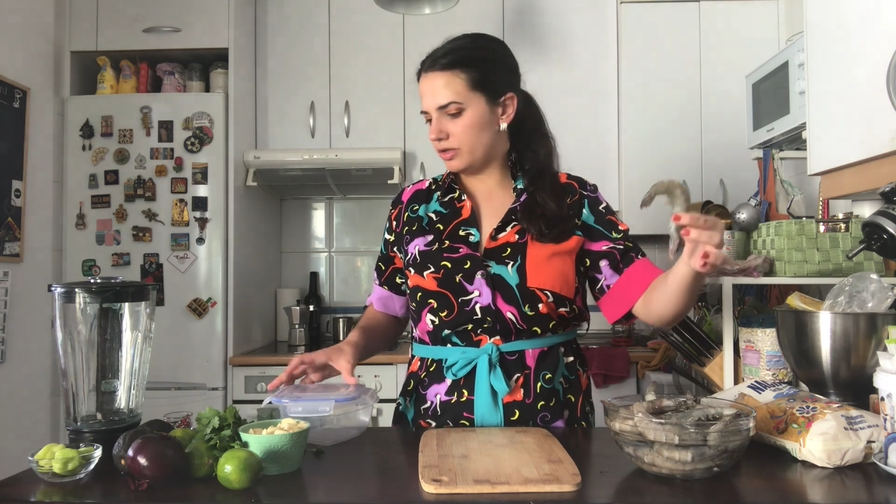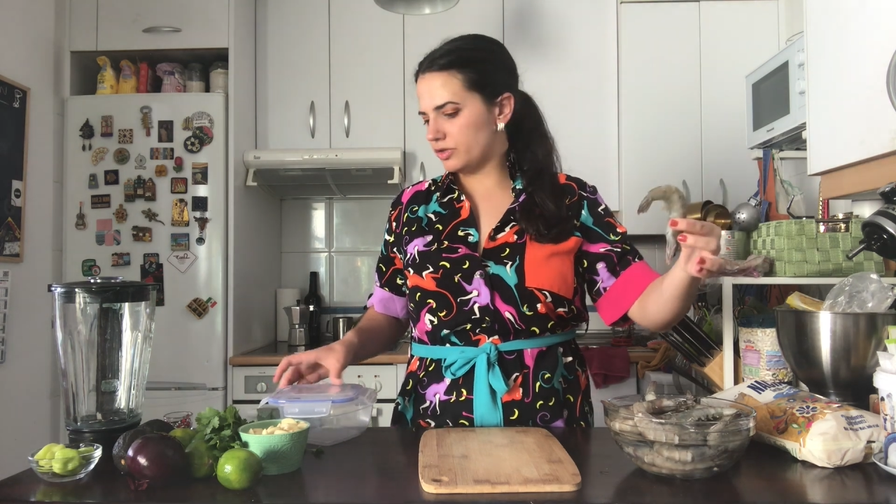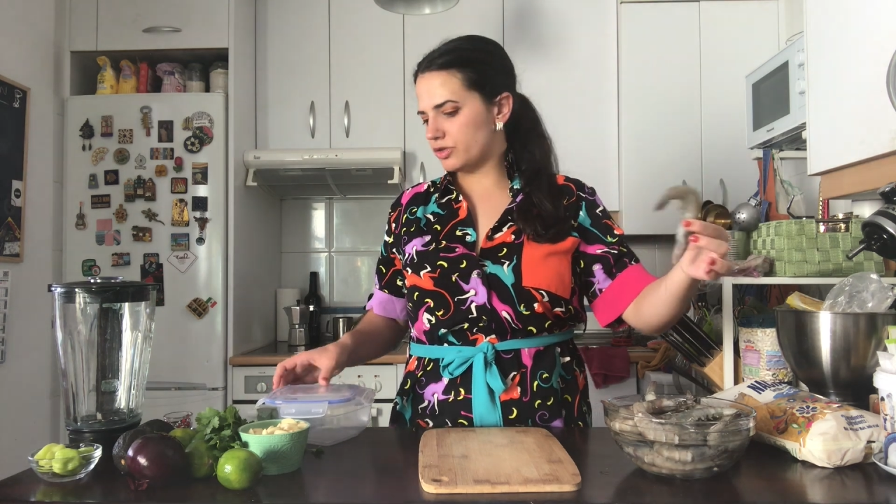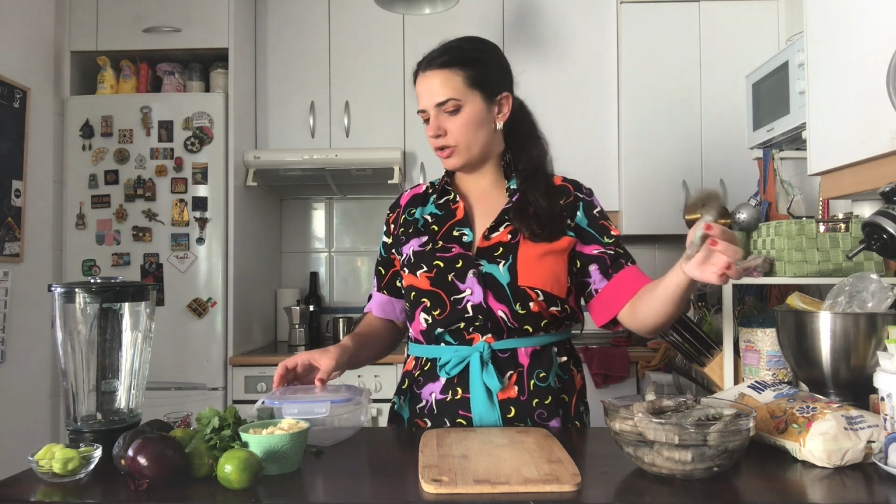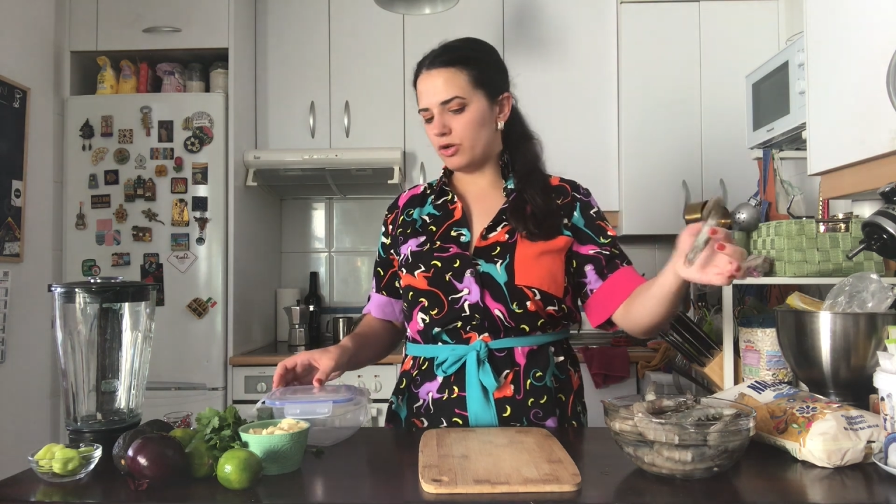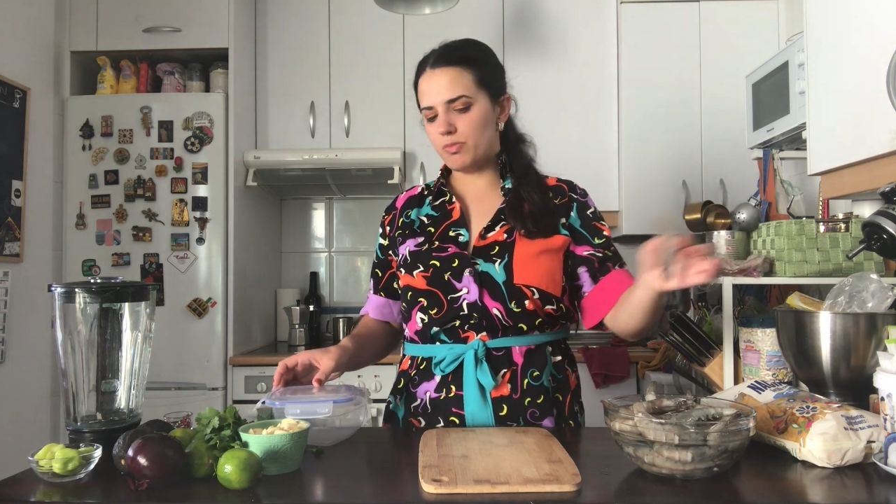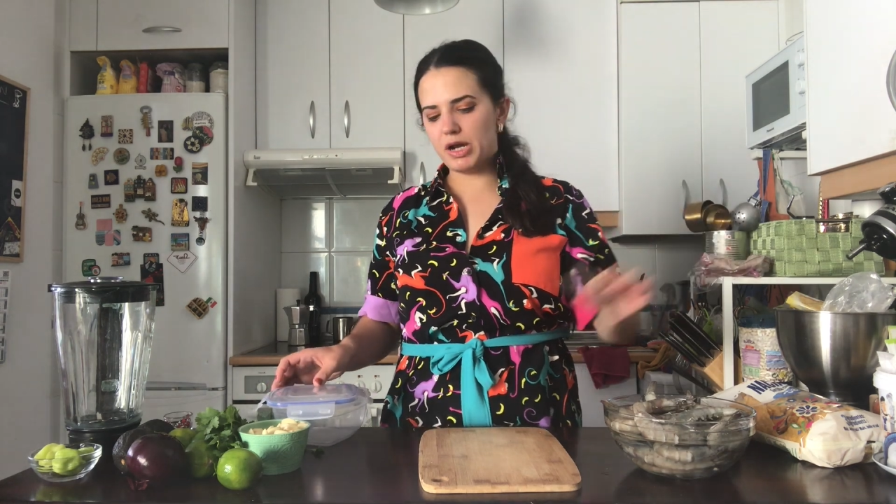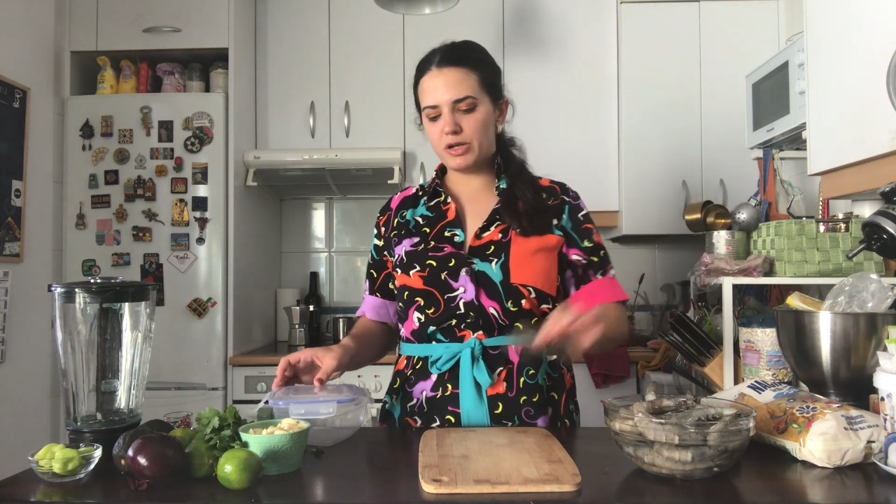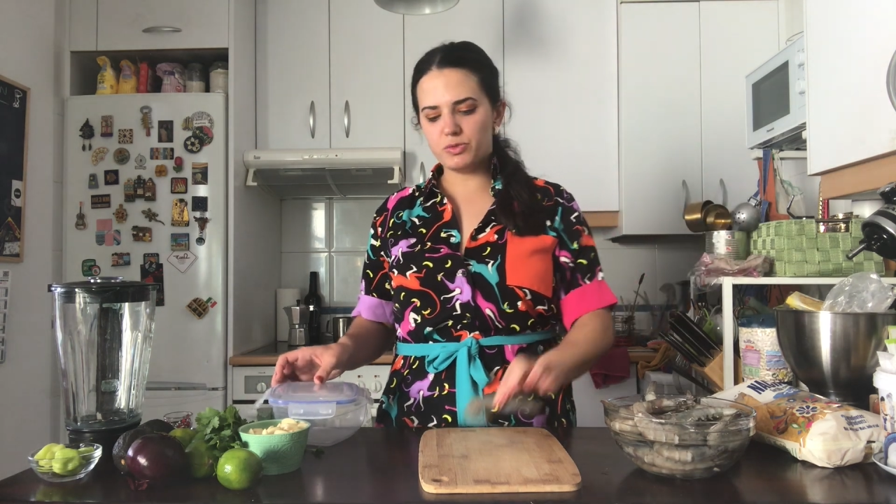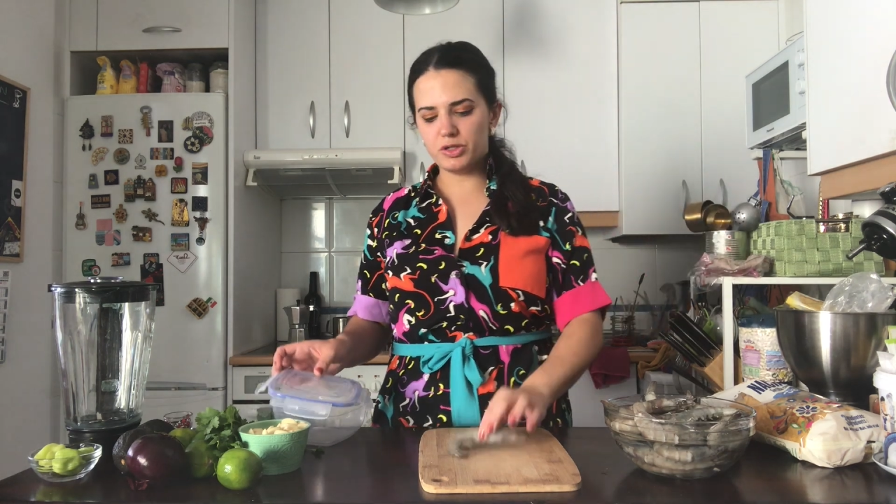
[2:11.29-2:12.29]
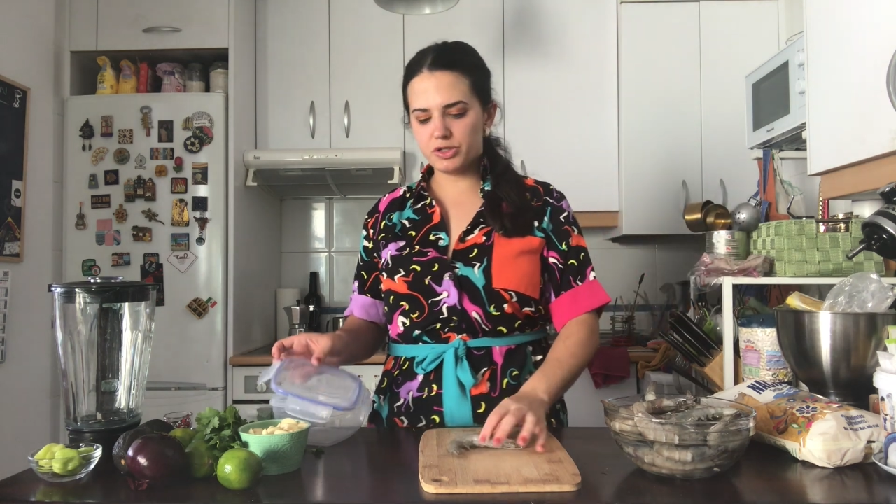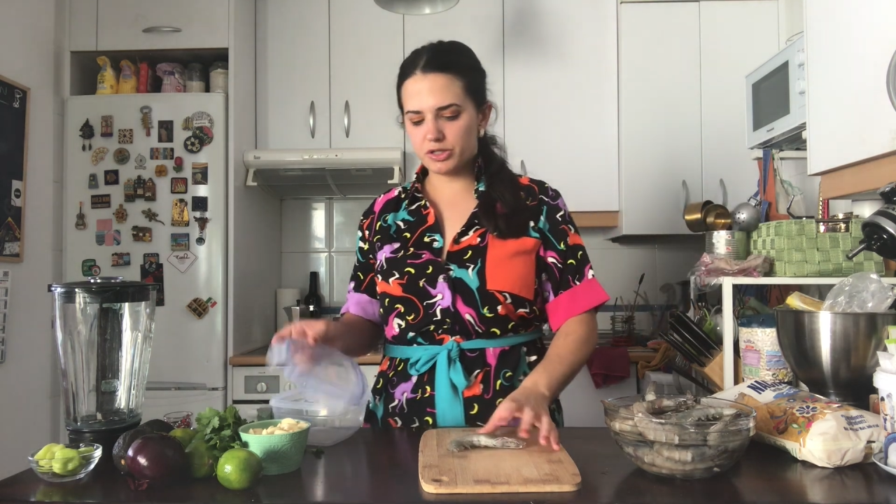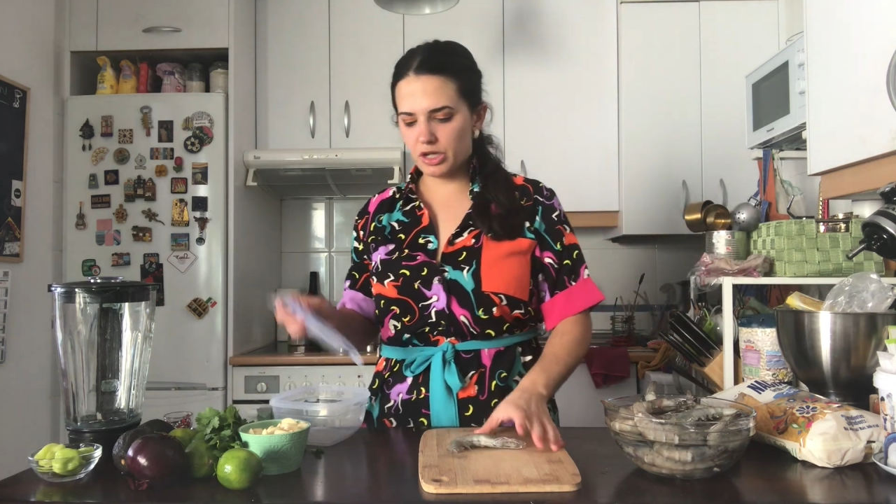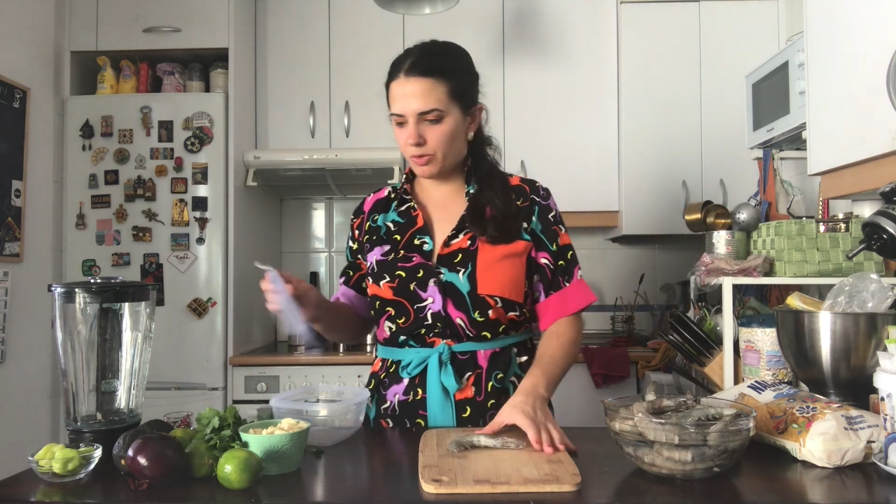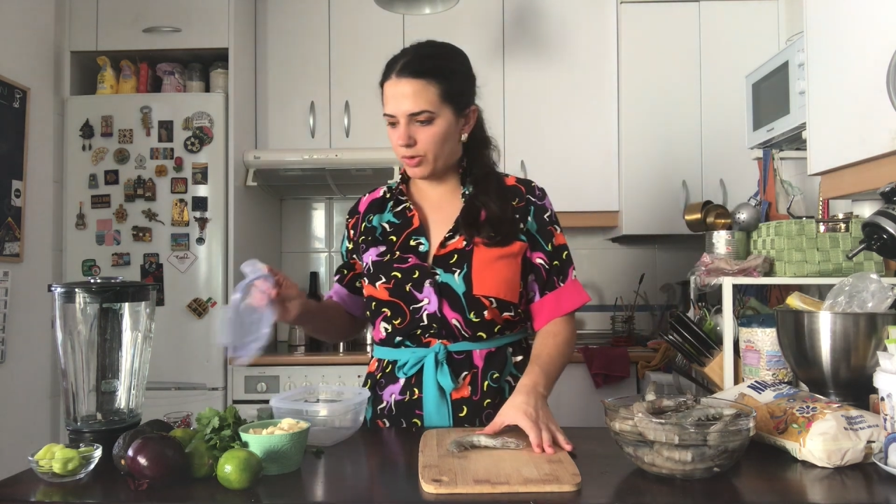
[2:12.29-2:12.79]
So might as well just
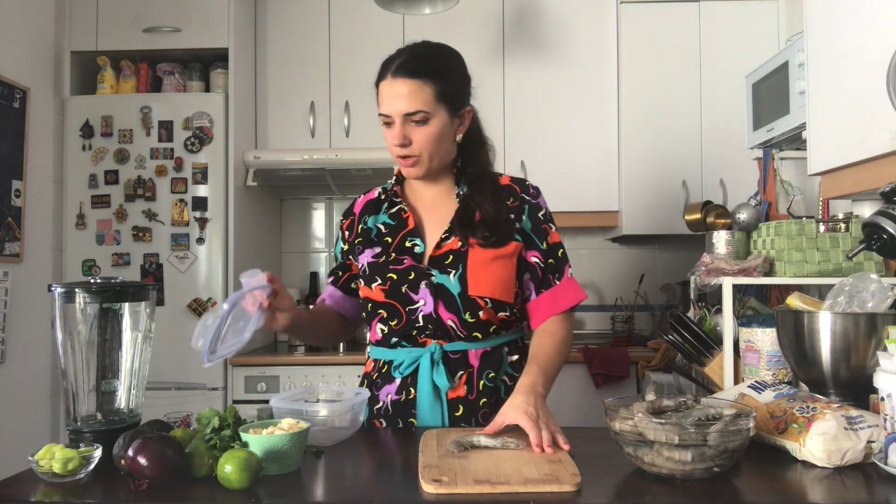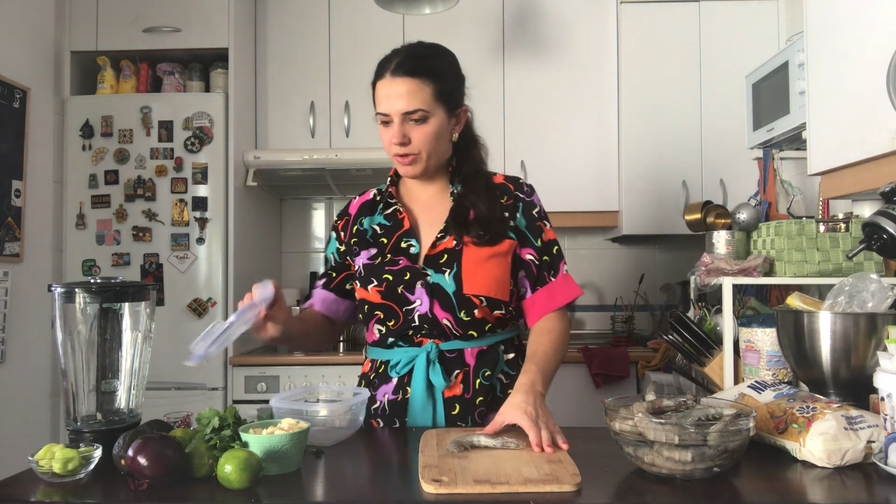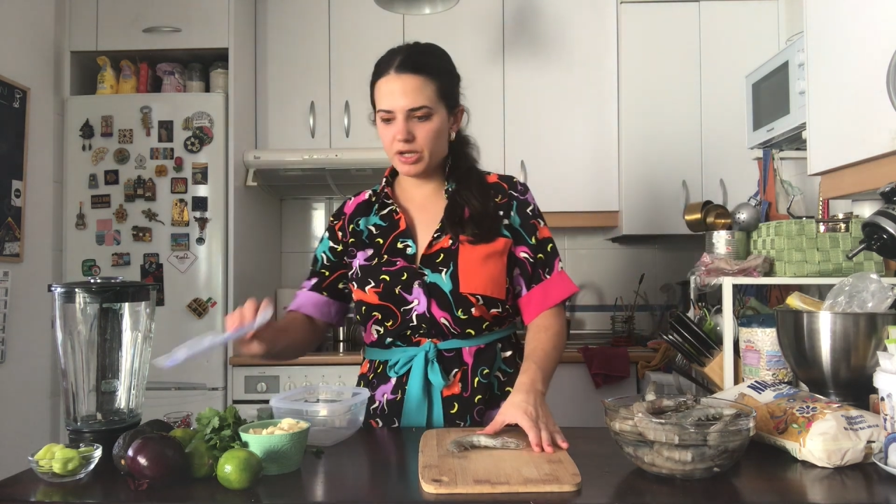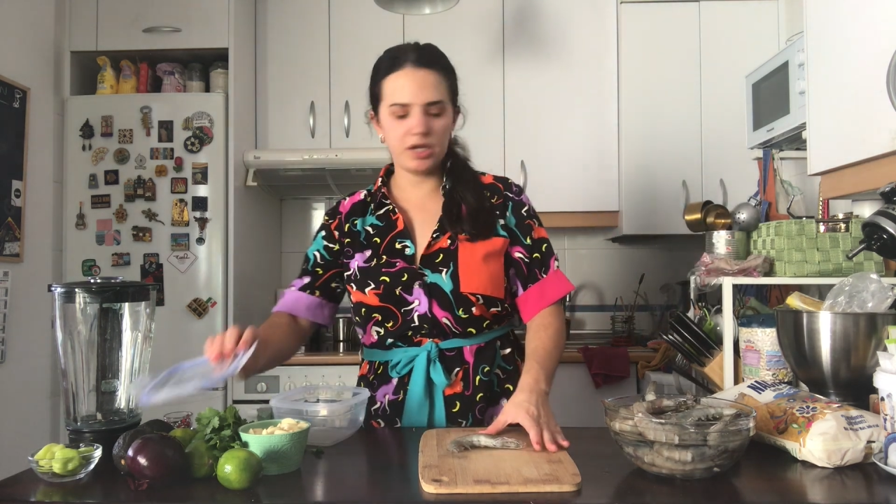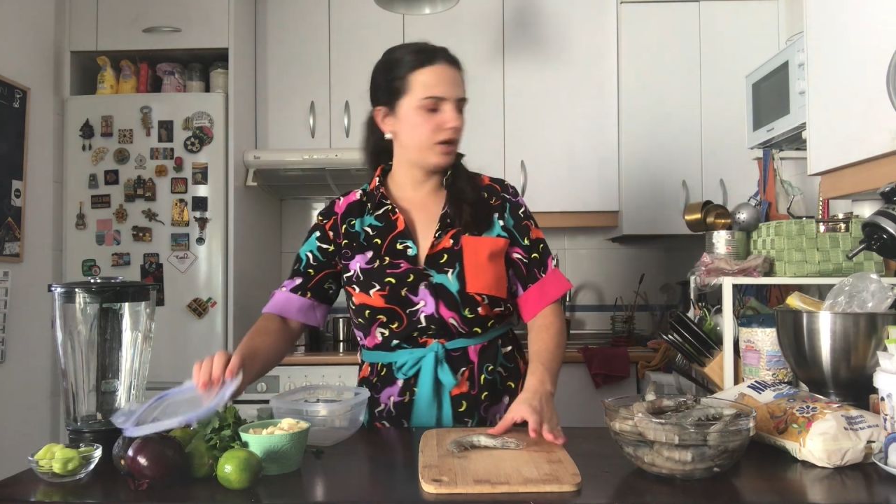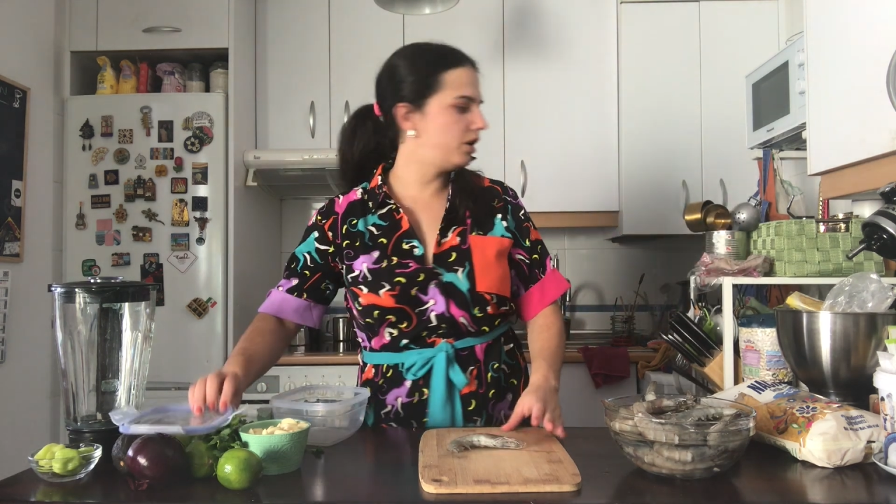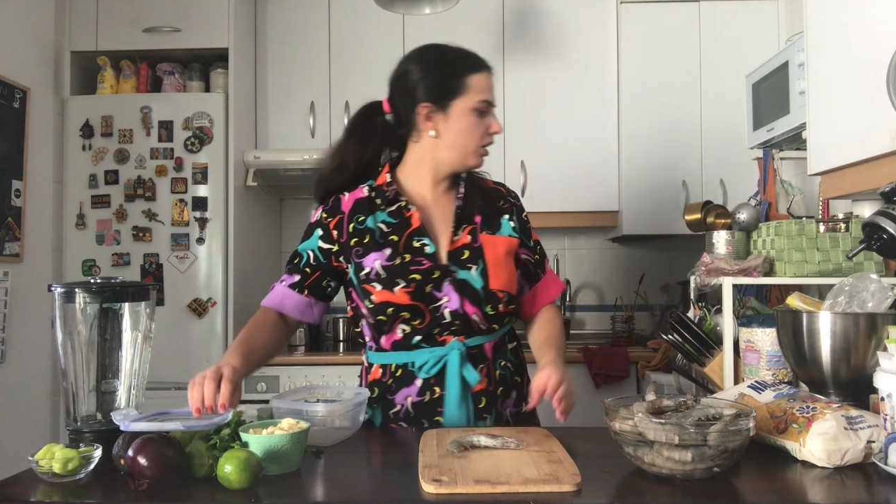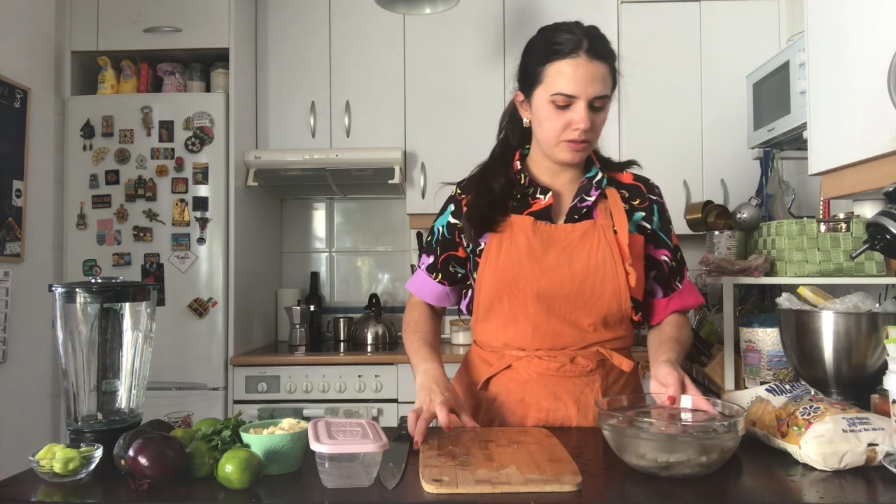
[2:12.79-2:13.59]
get rid of it here.